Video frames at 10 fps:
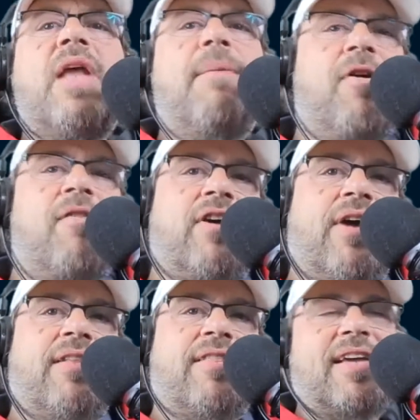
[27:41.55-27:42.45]
Perfect,
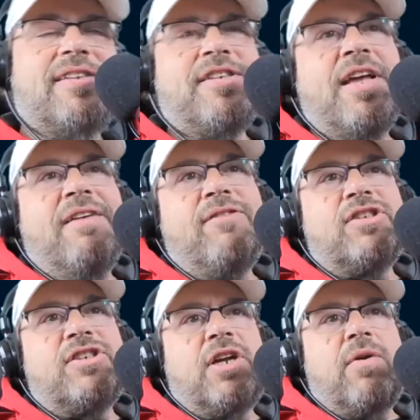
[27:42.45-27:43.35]
Craig. Thanks for
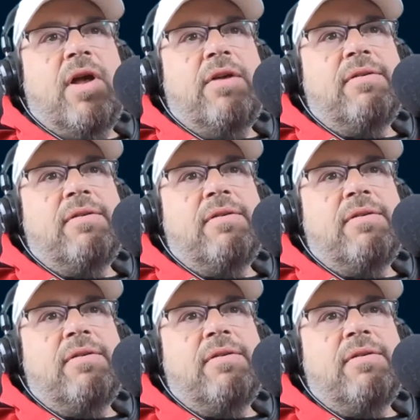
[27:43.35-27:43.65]
sticking around.